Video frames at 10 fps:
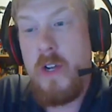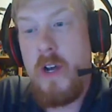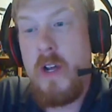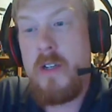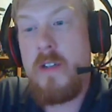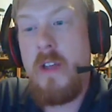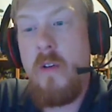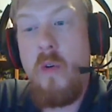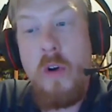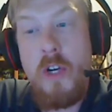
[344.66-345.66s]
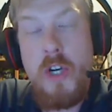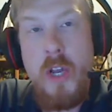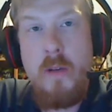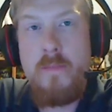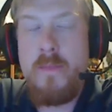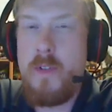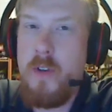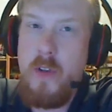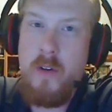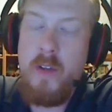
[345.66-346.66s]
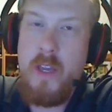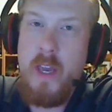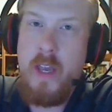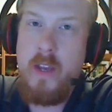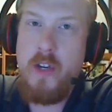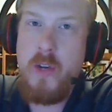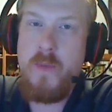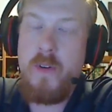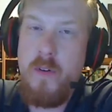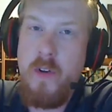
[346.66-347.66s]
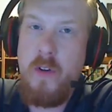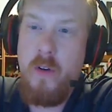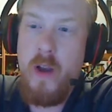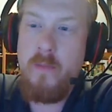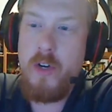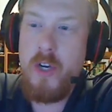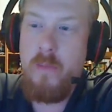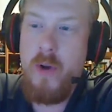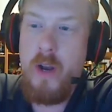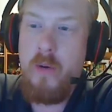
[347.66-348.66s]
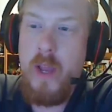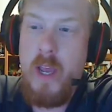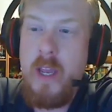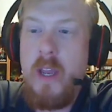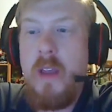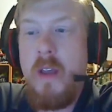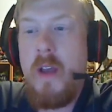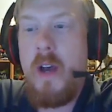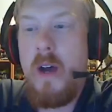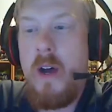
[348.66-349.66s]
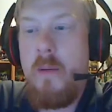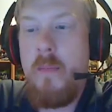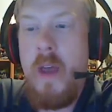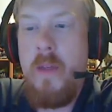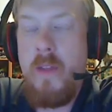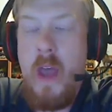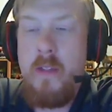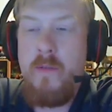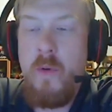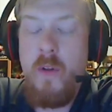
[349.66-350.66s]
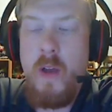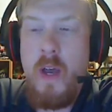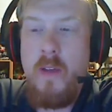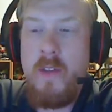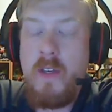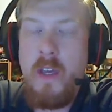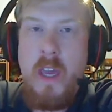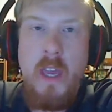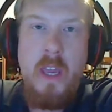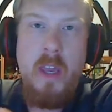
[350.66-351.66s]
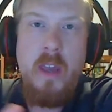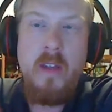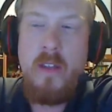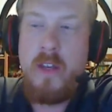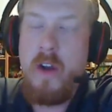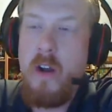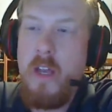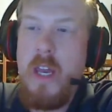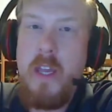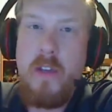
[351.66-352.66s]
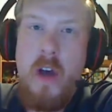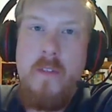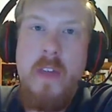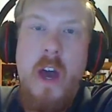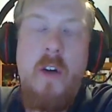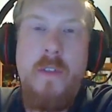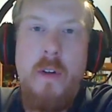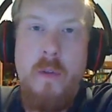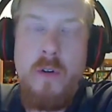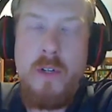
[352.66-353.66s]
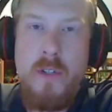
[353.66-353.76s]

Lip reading: Hunt, or a ship. So, you can't get ship screwed. You can go grab your ship right away. And then that's this card keys off the Alpha Hirogen.